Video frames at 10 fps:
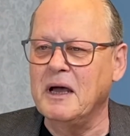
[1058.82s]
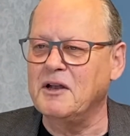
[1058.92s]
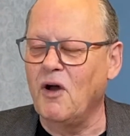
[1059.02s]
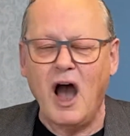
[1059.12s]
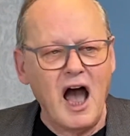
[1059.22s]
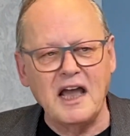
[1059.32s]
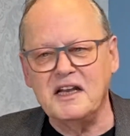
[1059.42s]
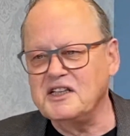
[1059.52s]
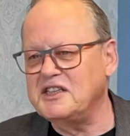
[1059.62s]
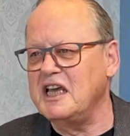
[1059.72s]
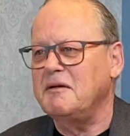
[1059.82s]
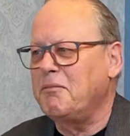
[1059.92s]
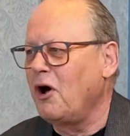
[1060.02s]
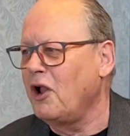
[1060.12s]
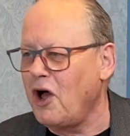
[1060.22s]
But no, hide and seek,
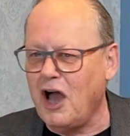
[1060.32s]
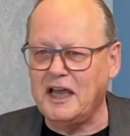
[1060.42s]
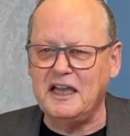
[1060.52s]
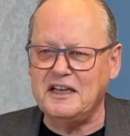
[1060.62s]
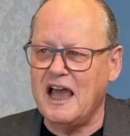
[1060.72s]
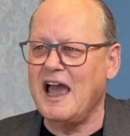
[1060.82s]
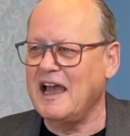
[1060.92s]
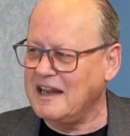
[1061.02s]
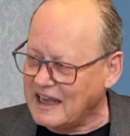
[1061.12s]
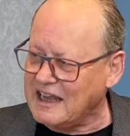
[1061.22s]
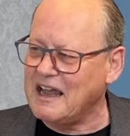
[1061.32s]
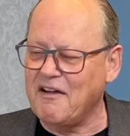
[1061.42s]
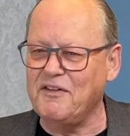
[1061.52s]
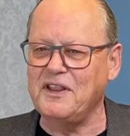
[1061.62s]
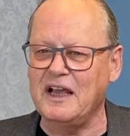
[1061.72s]
ball hockey, tag, like
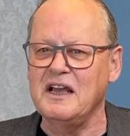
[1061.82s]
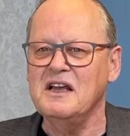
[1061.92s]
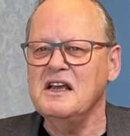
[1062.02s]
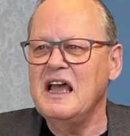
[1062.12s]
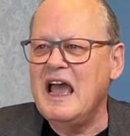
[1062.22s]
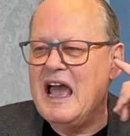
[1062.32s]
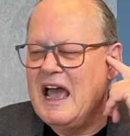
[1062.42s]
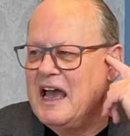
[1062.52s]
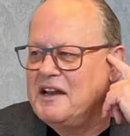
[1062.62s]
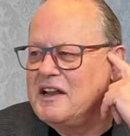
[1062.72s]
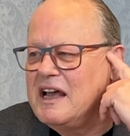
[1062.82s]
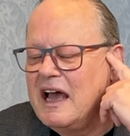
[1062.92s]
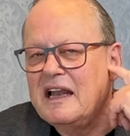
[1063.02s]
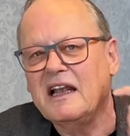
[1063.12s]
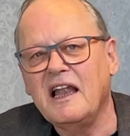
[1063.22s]
everything. And
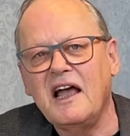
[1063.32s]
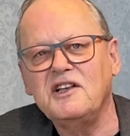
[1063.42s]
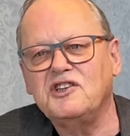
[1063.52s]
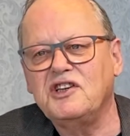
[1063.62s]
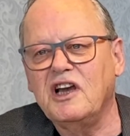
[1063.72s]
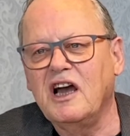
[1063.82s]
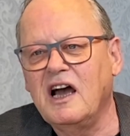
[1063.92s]
at lunch,